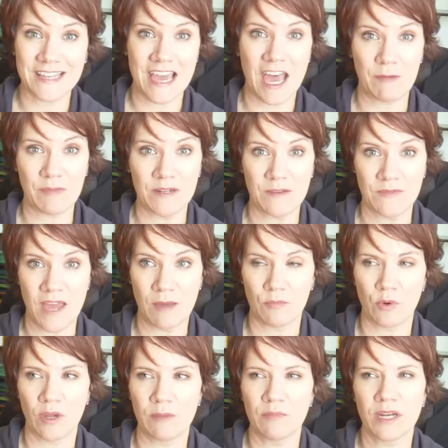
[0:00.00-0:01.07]
to happen at
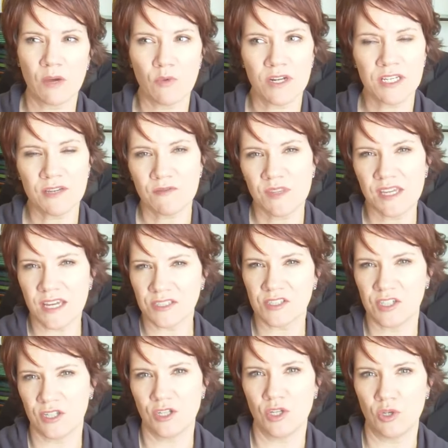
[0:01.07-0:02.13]
that point but i want to give the
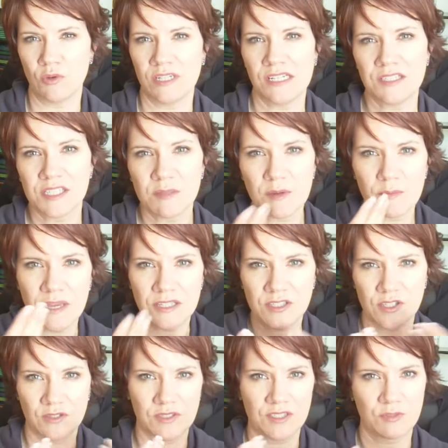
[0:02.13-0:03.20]
yes to you it needs to be
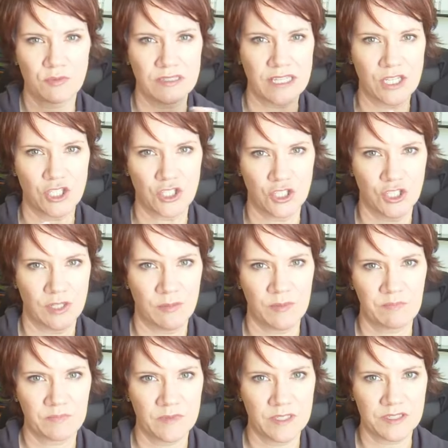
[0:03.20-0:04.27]
based on this
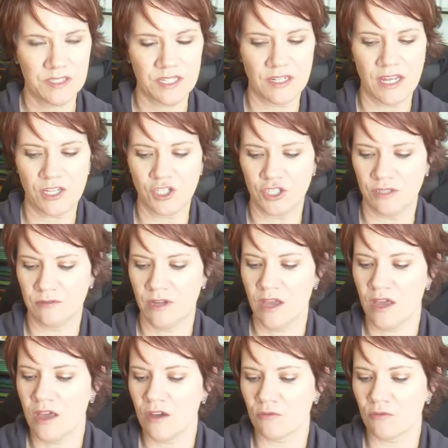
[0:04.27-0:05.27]
relationship this connection